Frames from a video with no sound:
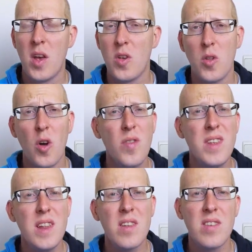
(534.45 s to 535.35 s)
you don't
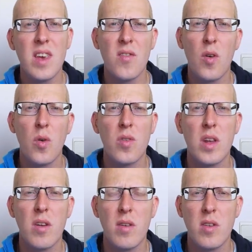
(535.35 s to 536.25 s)
need the CFO
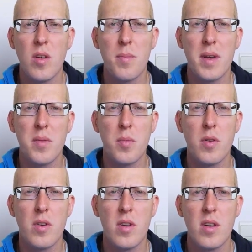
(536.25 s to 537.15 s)
sticker in your passport.